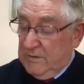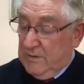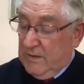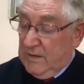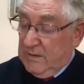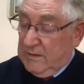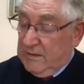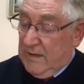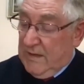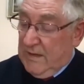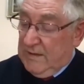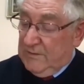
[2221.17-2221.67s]

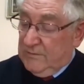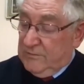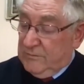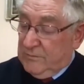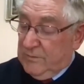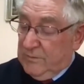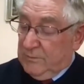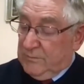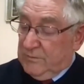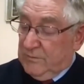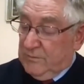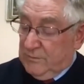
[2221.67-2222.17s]
Again,
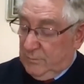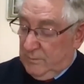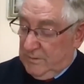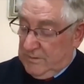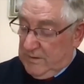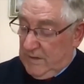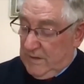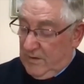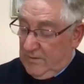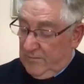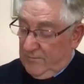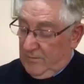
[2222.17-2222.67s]
scriptures we
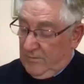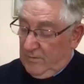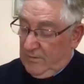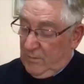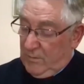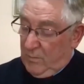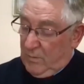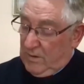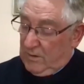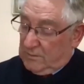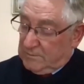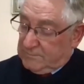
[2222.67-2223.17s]
know very
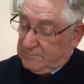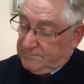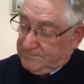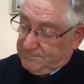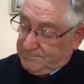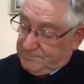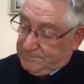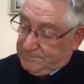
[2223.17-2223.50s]
well.